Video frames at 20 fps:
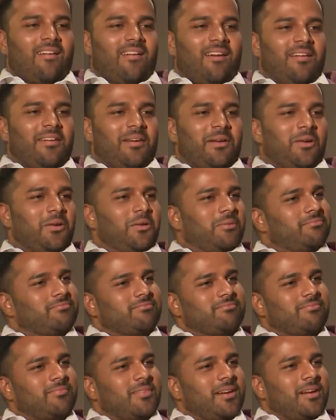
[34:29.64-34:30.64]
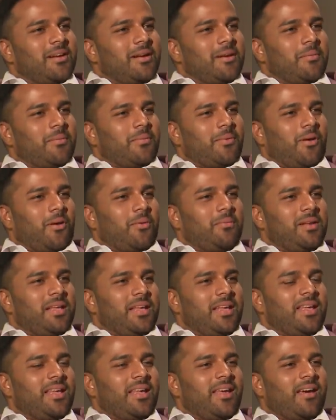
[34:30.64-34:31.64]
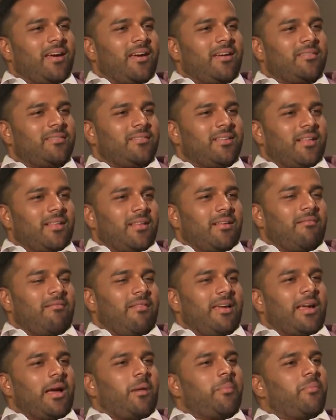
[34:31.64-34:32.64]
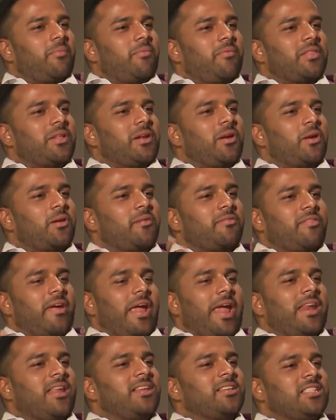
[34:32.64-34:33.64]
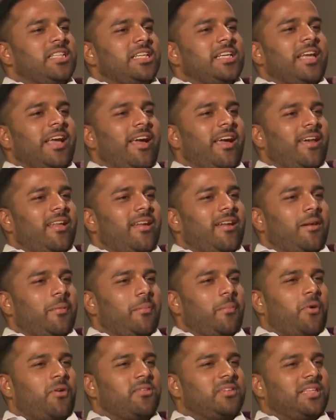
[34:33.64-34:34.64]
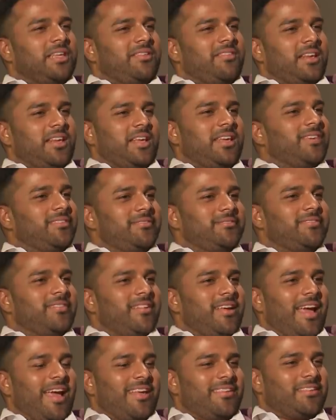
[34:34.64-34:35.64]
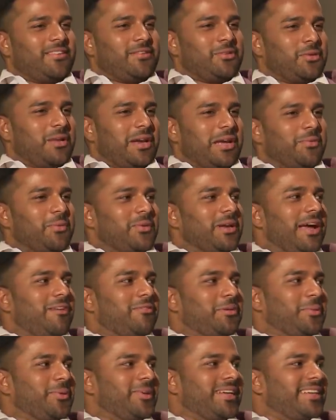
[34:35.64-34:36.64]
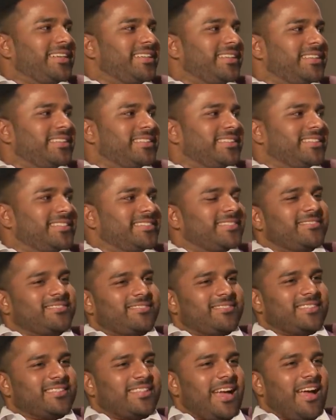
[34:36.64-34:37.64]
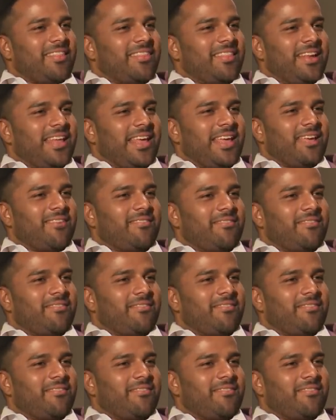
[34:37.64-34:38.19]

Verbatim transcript: I don't know, probably uh, wake up with a lot of energy and positivity, as Ureni would love to put it. Start the day.